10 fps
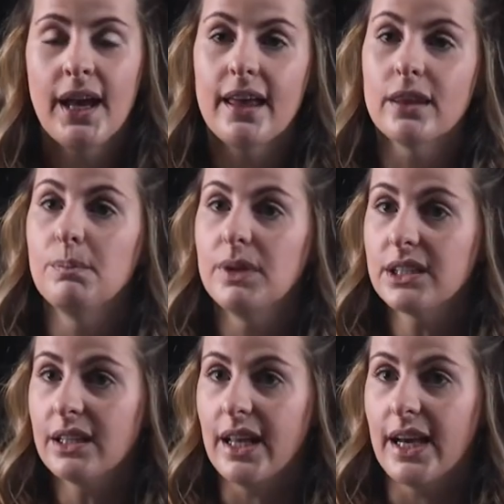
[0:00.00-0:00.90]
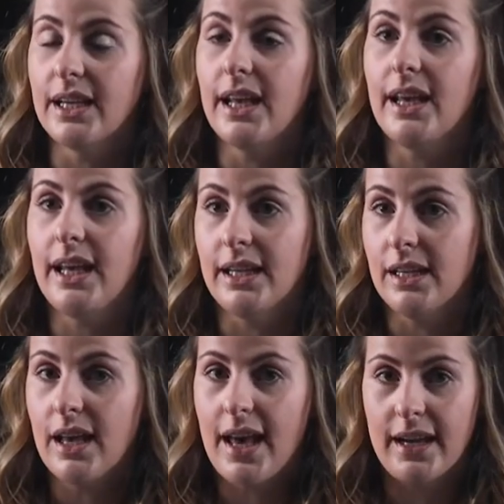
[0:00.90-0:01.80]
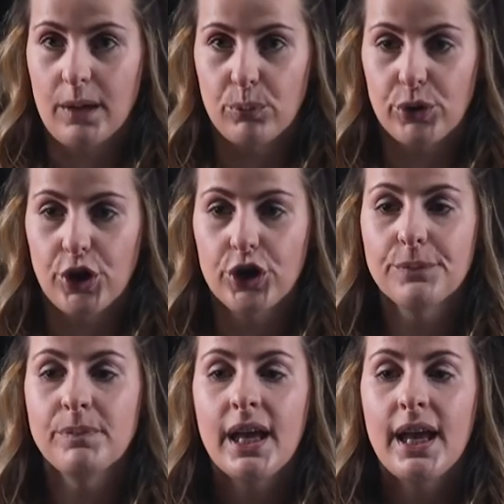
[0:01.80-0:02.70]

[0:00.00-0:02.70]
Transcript: and the milk line in an embryo